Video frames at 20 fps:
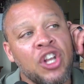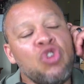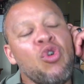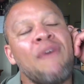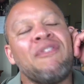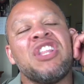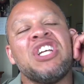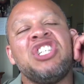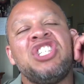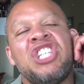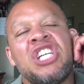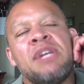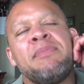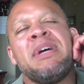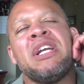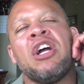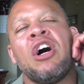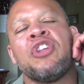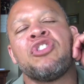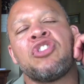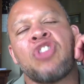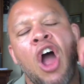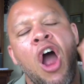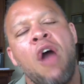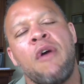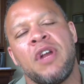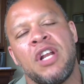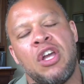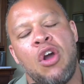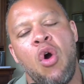you have legitimate
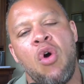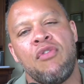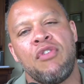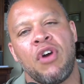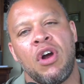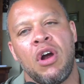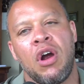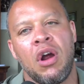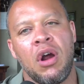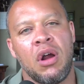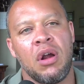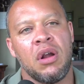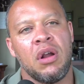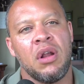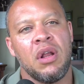authority over her.